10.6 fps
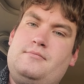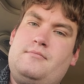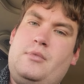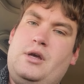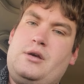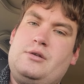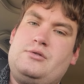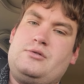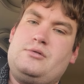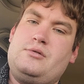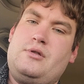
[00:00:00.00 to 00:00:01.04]

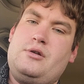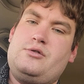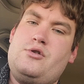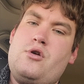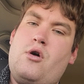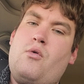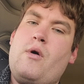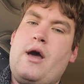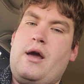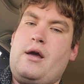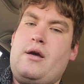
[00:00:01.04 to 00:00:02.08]
Because there's no
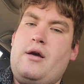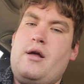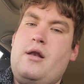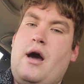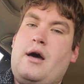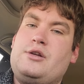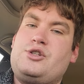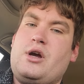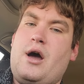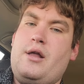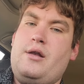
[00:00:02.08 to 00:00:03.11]
way, not a
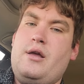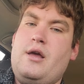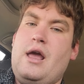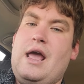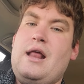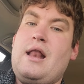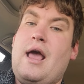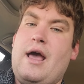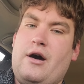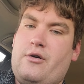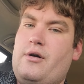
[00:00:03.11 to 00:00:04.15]
shot in
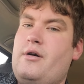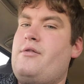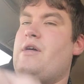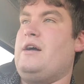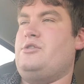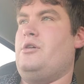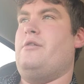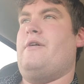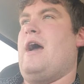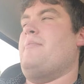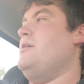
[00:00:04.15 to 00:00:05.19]
hell, that should have
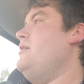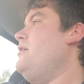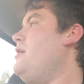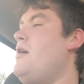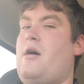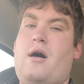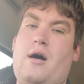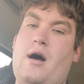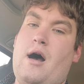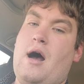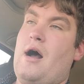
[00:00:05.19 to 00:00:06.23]
happened.
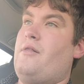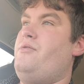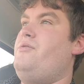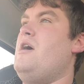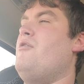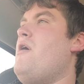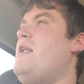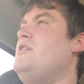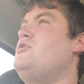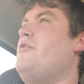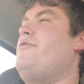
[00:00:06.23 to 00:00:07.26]
Atlanta
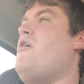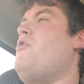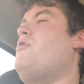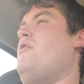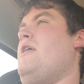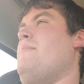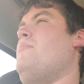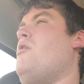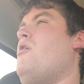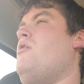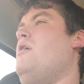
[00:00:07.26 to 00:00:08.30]
should have fallen on that
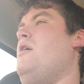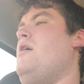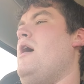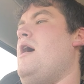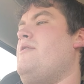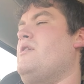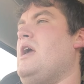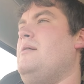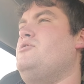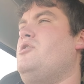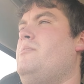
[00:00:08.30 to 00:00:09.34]
ball, and the
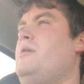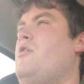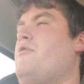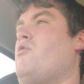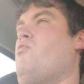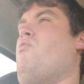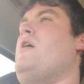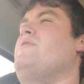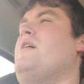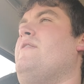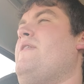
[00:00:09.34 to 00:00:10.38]
game should have been over right
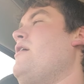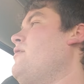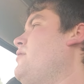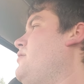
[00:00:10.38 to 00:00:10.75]
then and there.